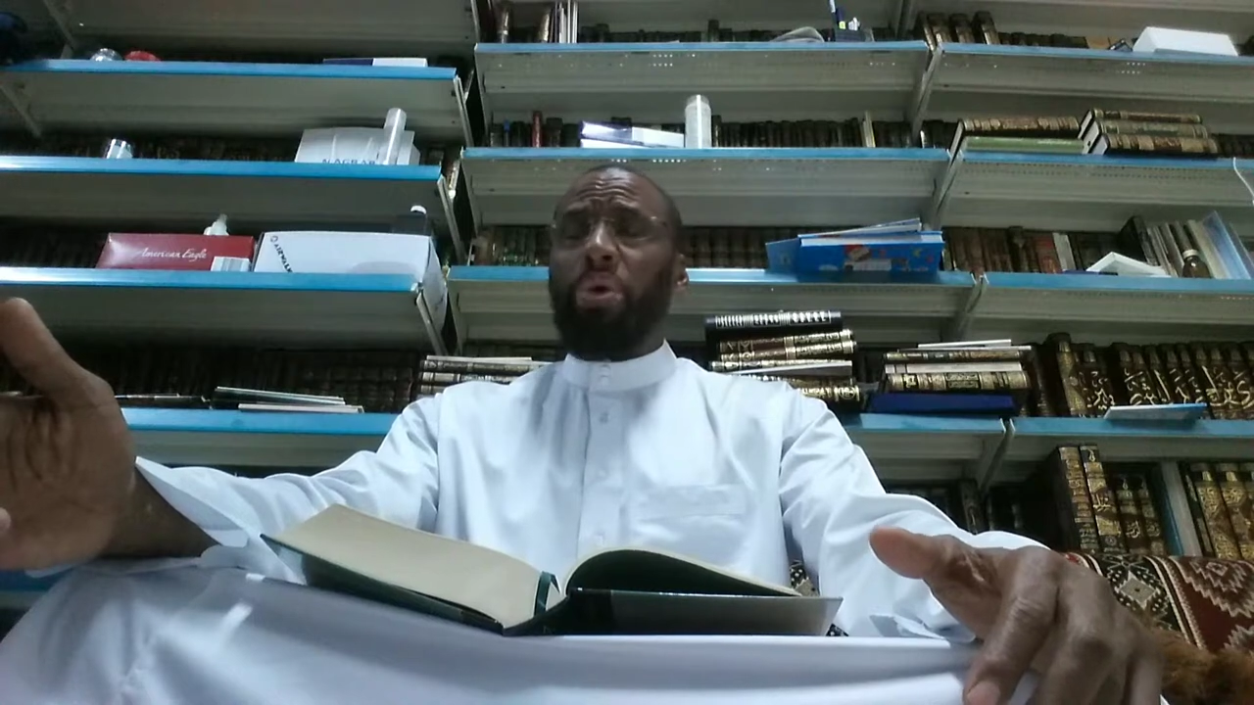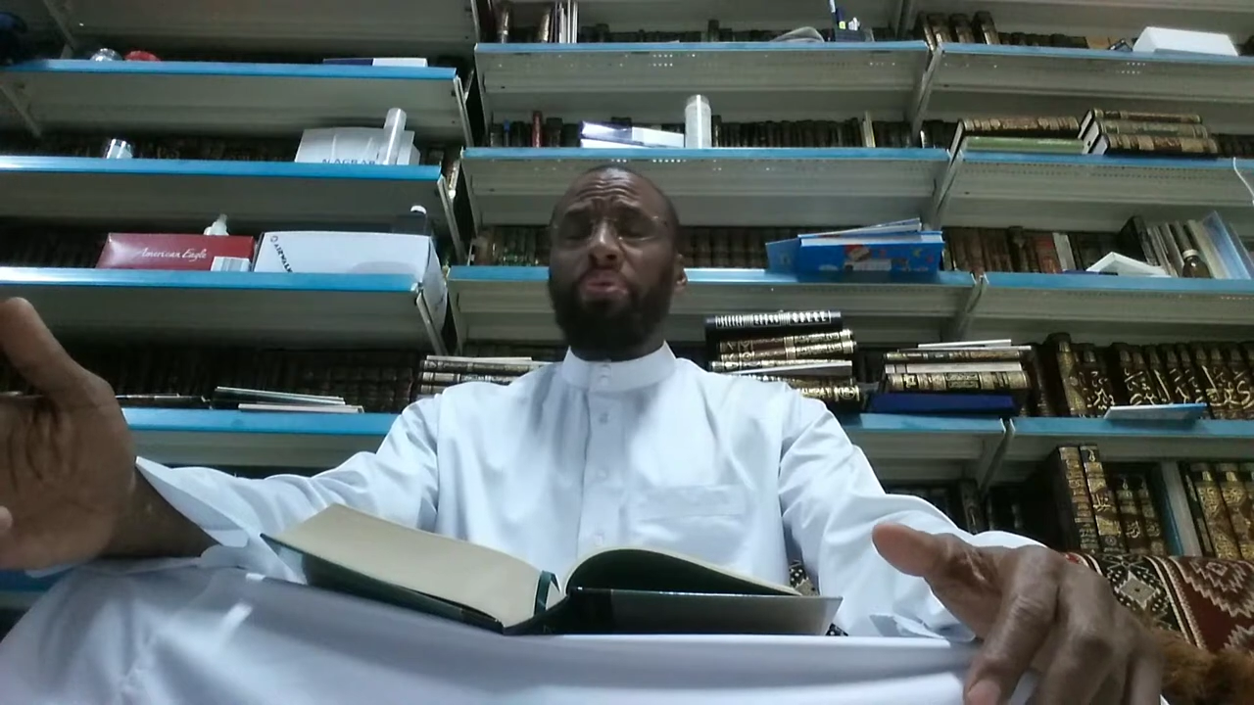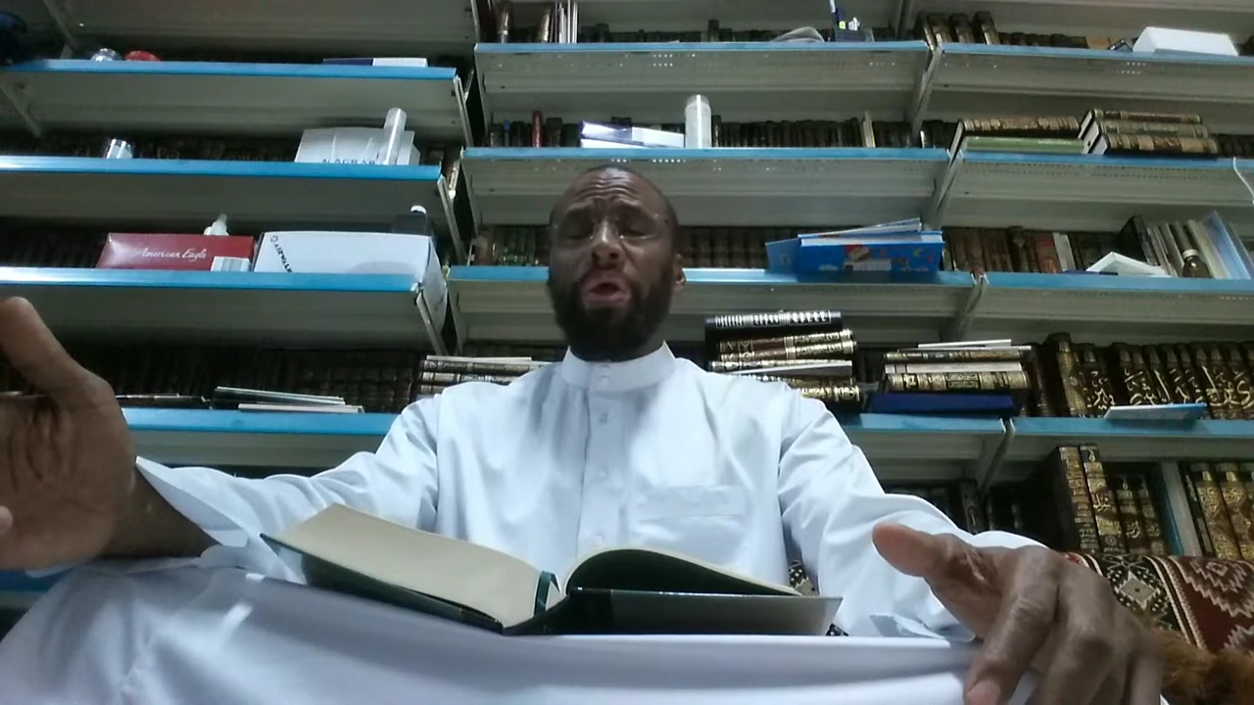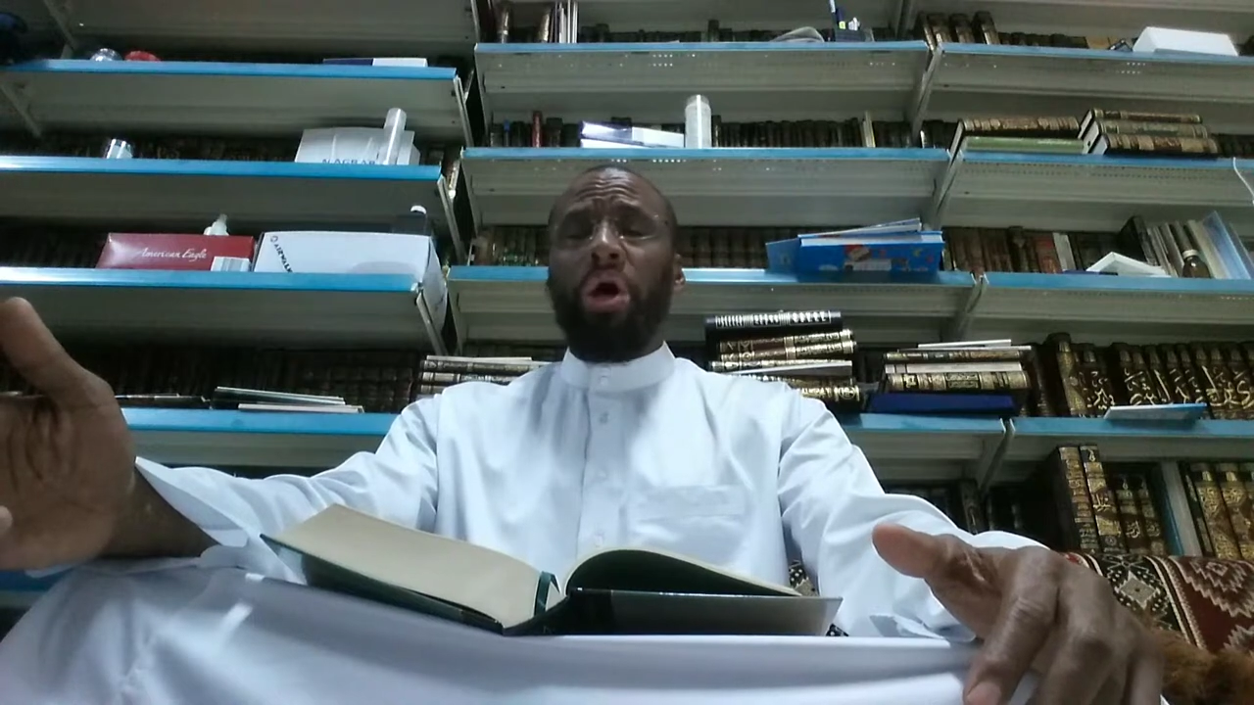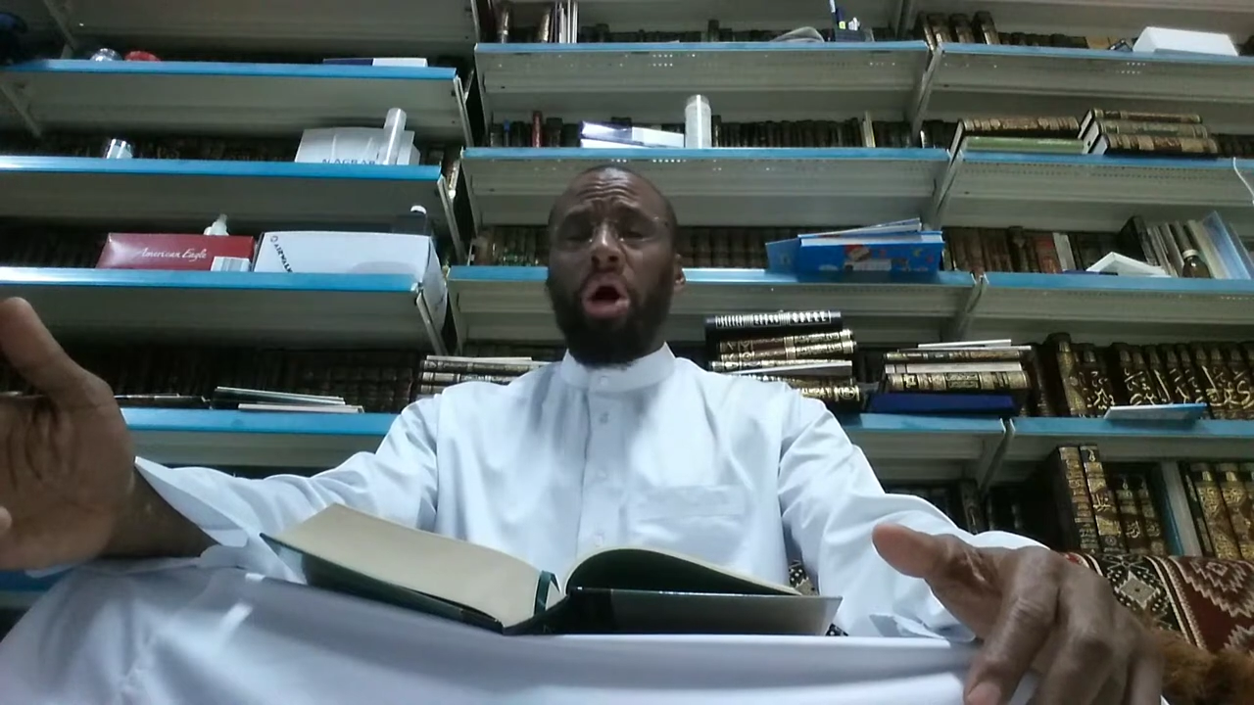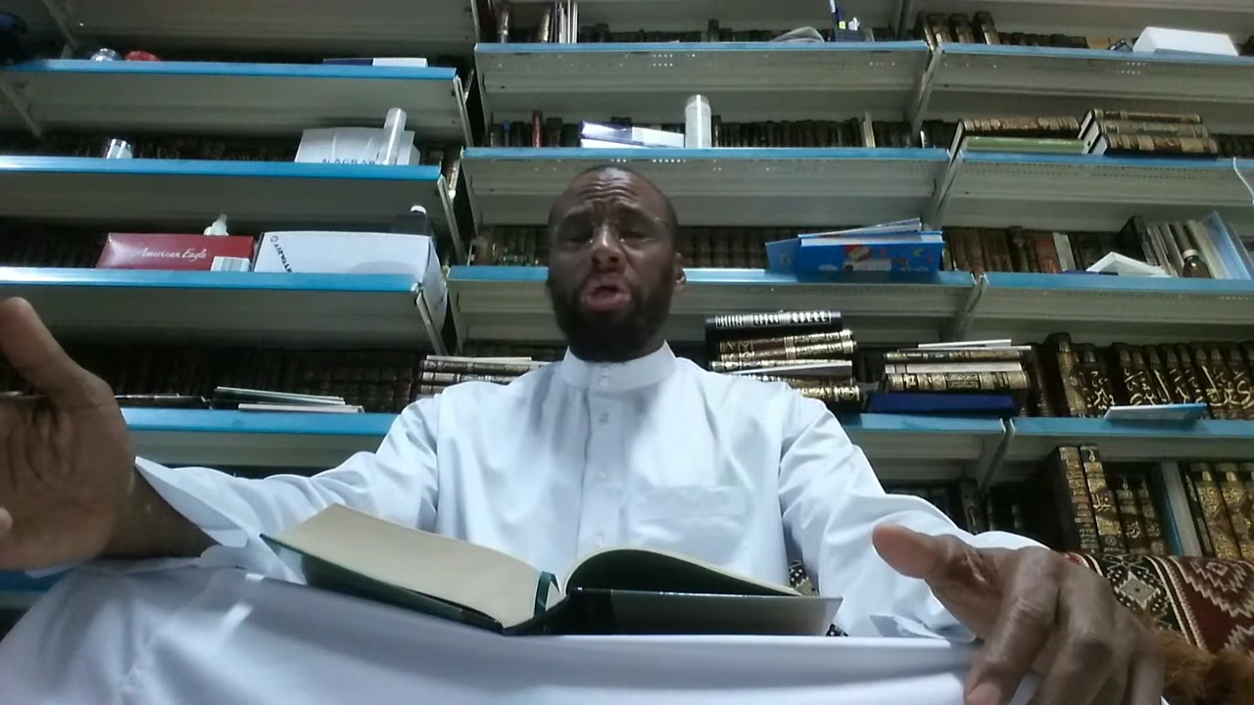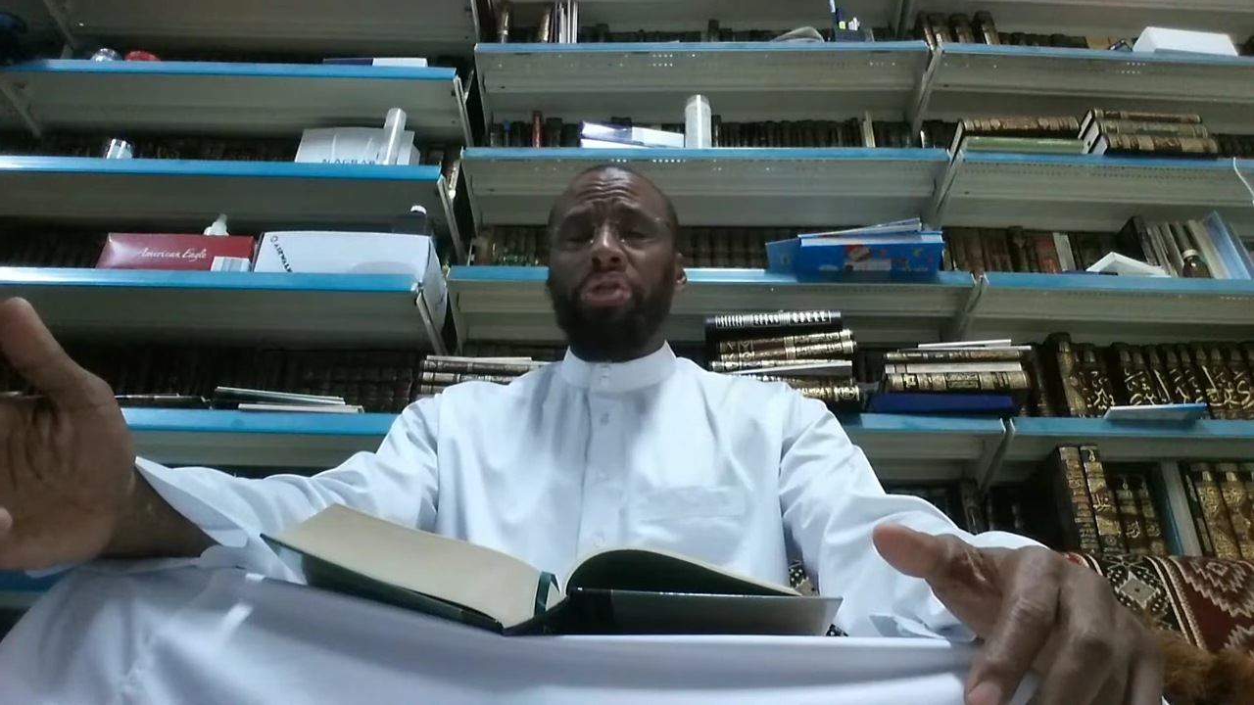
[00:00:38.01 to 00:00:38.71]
regards